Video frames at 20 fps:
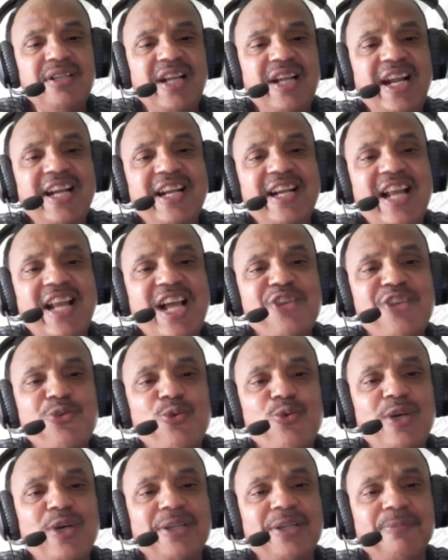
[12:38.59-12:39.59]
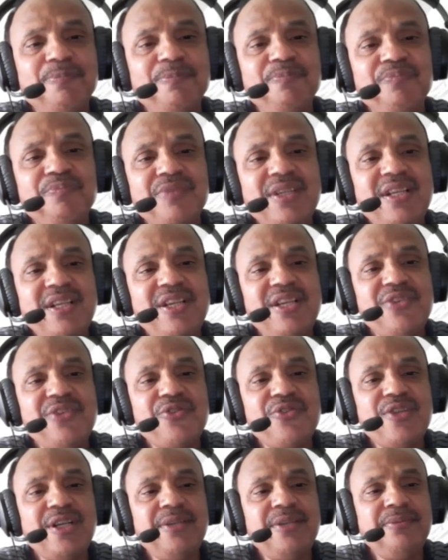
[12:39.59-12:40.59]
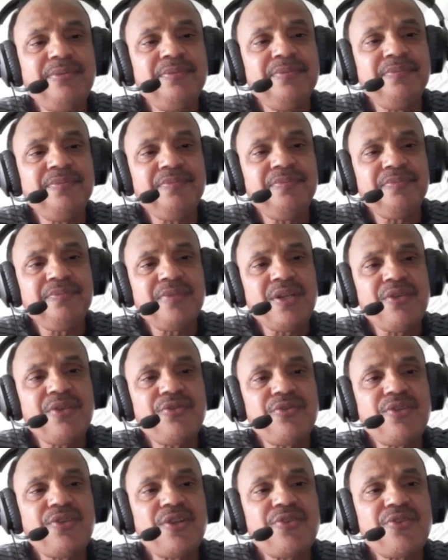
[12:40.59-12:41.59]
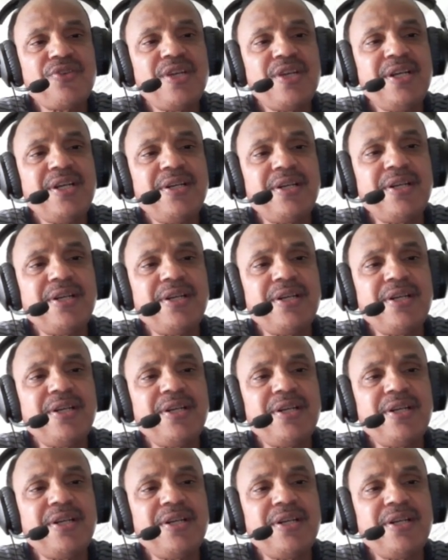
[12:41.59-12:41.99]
and last one is the sixteen